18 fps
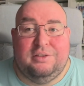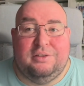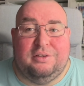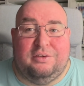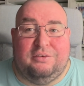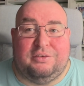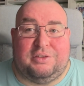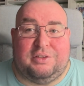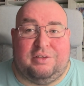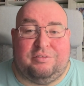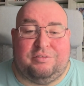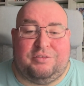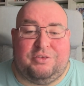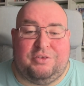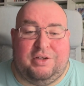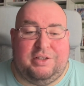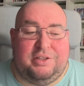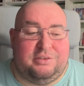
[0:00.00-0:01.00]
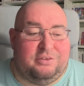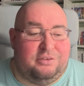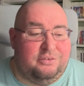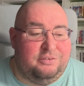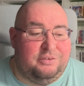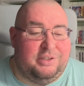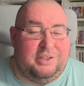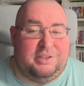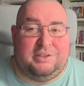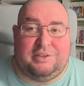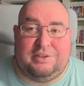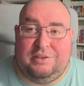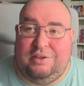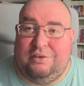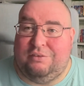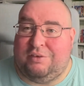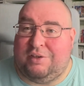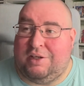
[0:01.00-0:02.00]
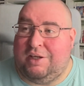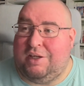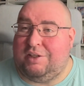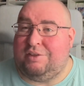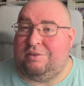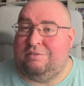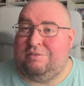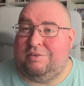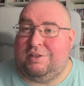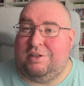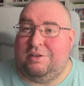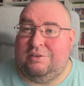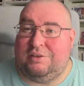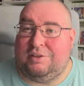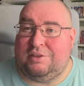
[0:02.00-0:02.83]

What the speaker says: Also, I'm trying to do all these little collection videos.